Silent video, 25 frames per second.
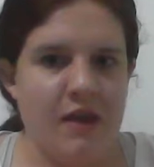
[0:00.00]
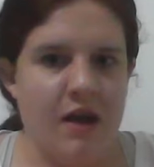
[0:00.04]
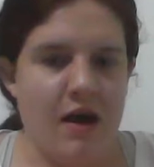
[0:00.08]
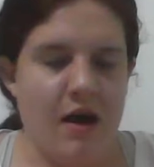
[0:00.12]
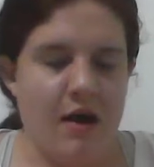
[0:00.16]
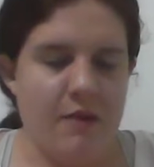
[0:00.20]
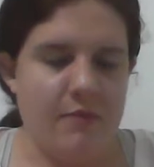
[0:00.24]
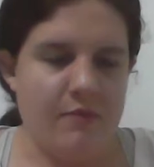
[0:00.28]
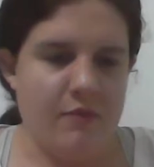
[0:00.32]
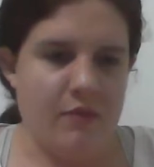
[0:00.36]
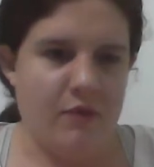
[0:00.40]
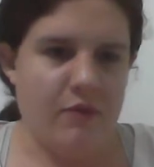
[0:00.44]

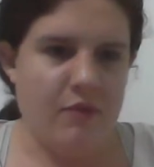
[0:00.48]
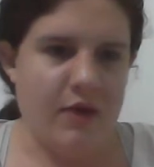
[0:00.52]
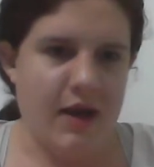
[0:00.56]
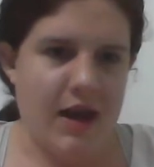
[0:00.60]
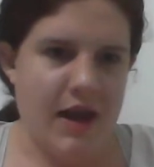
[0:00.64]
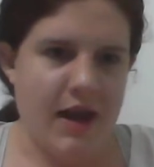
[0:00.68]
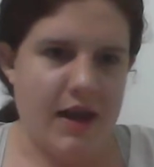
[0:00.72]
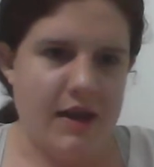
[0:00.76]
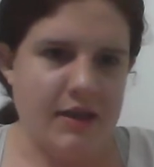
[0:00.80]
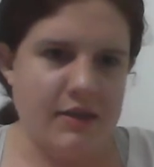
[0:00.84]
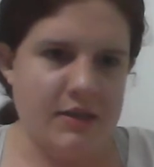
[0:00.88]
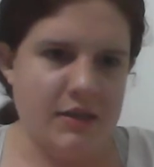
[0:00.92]
What
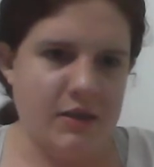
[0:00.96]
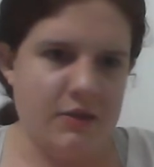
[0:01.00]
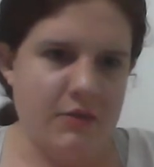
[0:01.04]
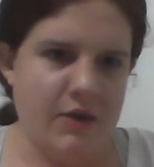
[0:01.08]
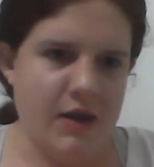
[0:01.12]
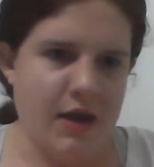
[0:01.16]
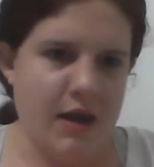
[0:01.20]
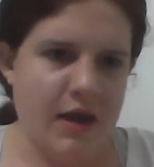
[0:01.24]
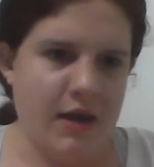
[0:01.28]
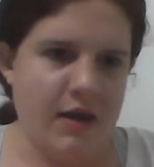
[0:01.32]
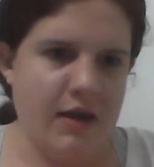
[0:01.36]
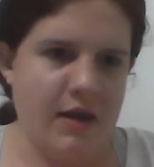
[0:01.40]
I did
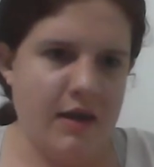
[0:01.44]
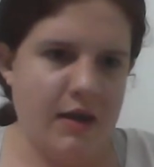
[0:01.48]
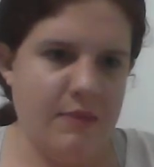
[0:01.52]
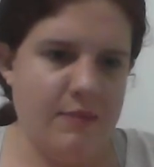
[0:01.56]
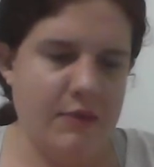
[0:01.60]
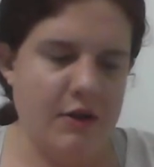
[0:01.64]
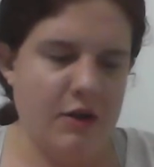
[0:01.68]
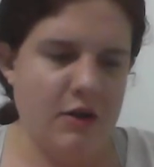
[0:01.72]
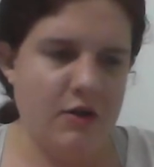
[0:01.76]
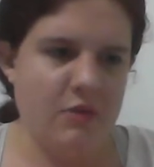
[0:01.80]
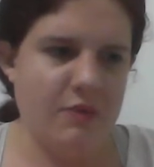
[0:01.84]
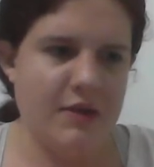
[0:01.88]
when I came
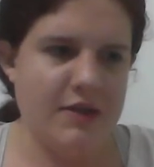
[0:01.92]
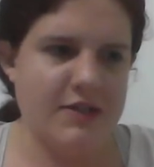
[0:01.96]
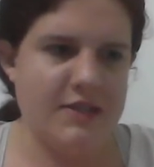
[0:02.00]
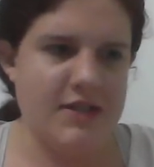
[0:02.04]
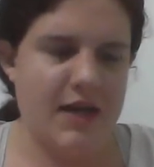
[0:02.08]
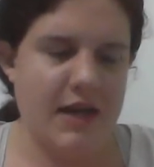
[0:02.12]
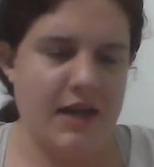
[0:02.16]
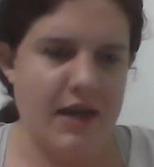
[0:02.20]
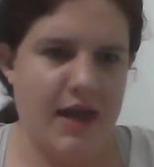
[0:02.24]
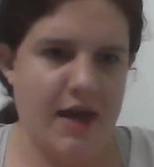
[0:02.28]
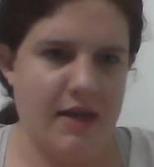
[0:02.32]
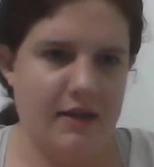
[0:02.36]
here was
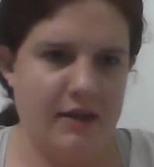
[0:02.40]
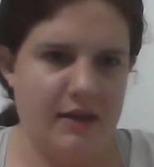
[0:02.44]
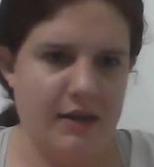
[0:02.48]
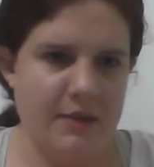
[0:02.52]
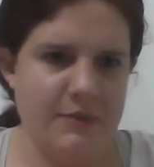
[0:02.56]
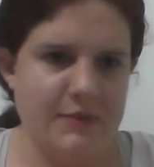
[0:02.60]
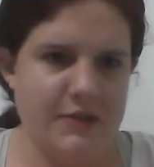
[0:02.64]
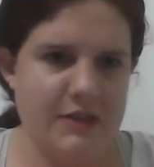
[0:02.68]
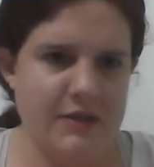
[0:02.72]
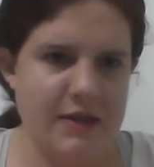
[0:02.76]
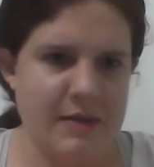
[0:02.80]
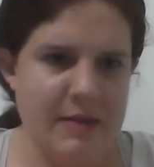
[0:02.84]
I got
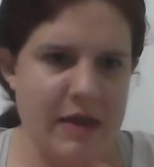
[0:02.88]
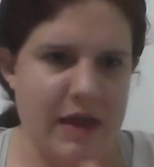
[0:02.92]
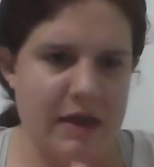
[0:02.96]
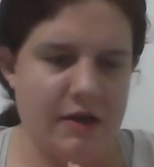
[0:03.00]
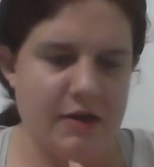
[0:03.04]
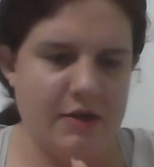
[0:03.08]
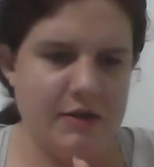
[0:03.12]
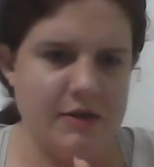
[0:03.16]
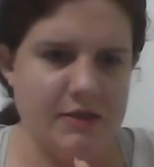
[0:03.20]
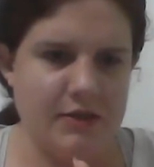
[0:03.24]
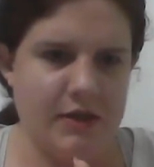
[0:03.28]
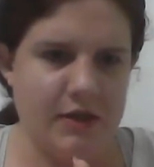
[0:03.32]
lip
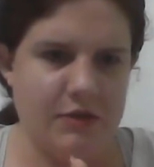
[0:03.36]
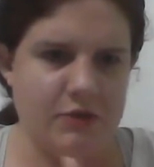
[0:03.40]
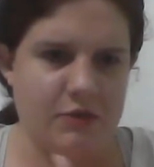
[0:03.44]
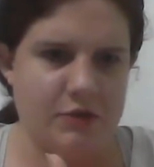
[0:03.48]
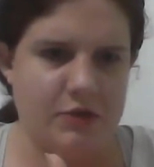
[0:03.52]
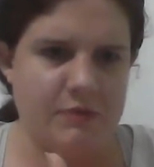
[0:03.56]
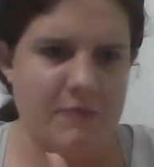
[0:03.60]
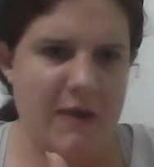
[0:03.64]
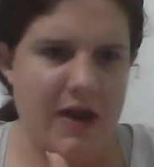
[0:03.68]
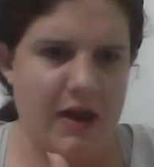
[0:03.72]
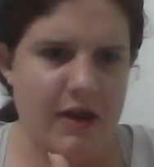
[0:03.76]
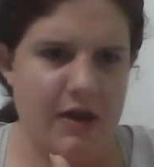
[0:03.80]
snackers, like
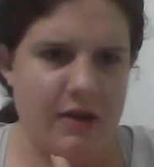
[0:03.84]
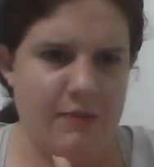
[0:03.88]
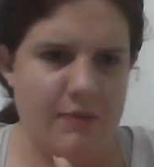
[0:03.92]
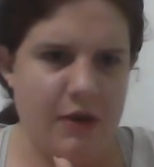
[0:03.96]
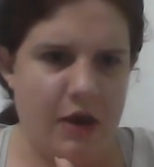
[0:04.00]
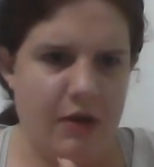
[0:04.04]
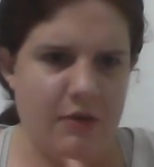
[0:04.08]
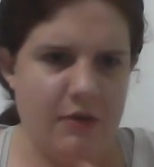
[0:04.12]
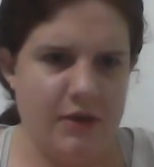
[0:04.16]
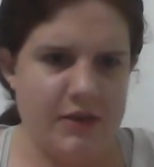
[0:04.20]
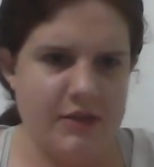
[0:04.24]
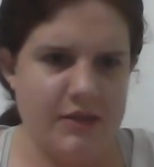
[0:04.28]
those Bonnie
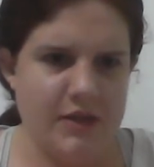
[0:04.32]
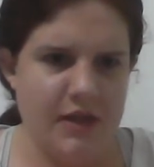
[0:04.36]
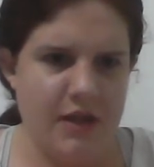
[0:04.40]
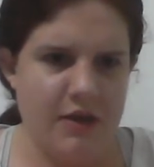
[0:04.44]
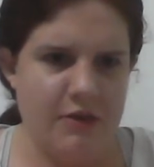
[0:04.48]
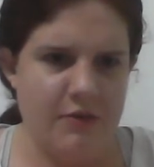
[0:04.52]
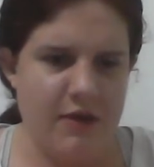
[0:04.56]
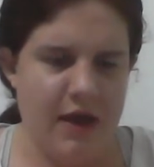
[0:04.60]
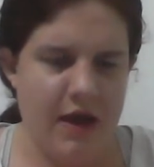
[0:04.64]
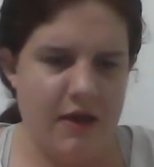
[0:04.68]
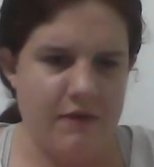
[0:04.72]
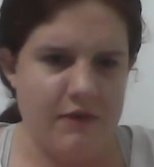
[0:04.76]
Bell ones that
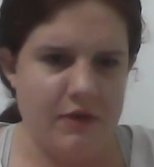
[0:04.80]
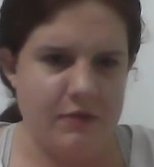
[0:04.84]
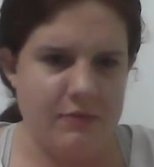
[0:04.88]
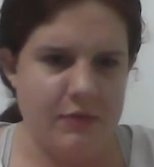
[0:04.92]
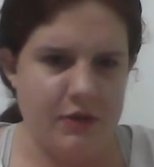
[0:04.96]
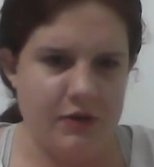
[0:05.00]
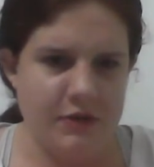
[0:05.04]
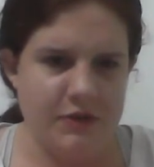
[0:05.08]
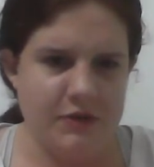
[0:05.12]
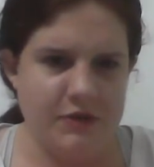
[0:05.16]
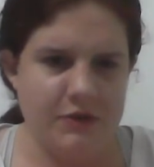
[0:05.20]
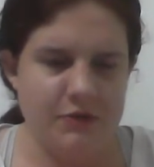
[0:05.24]
you have in
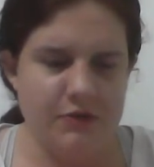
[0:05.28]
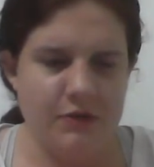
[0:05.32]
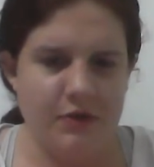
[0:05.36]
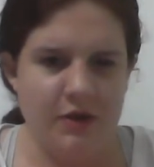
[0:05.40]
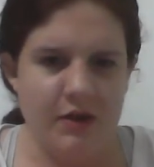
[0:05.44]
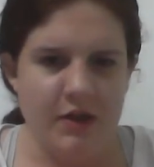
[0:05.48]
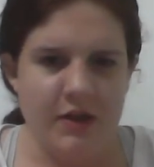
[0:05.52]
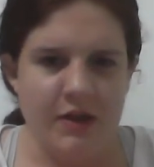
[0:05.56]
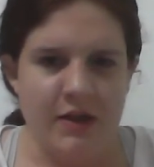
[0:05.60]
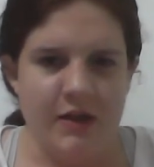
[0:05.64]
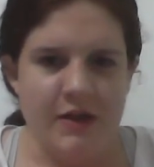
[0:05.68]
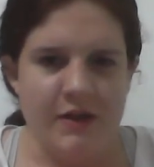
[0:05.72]
middle school,